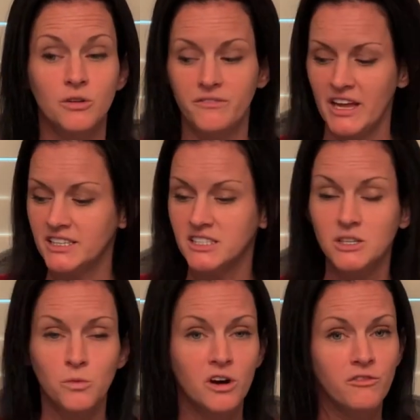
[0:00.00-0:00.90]
if that
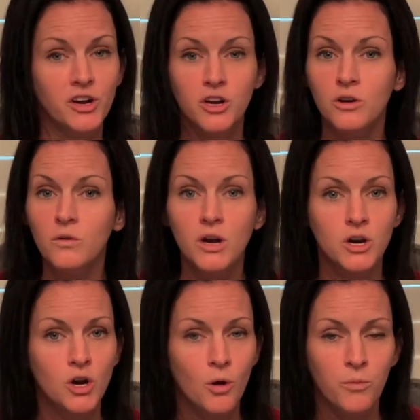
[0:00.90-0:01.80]
doesn't work for you,
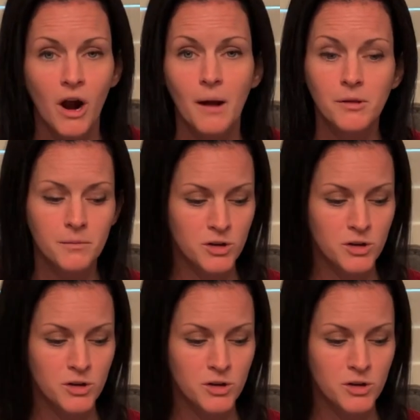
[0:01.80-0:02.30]
no problem.